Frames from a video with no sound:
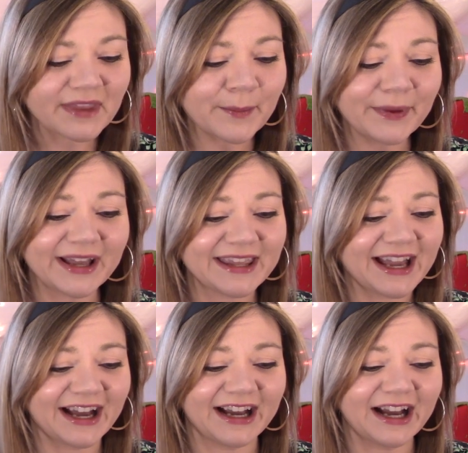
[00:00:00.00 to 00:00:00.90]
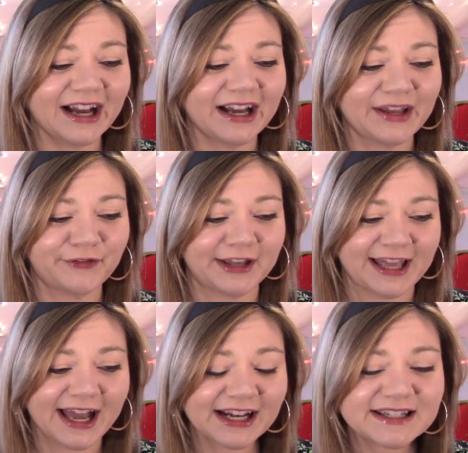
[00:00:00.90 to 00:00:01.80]
But yeah, if I
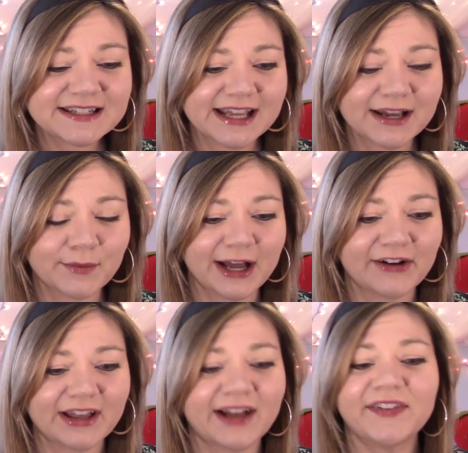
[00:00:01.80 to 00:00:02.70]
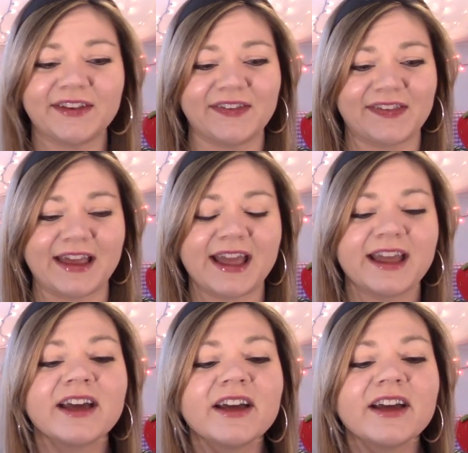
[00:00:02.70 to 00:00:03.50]
had to take a wild guess, I'd say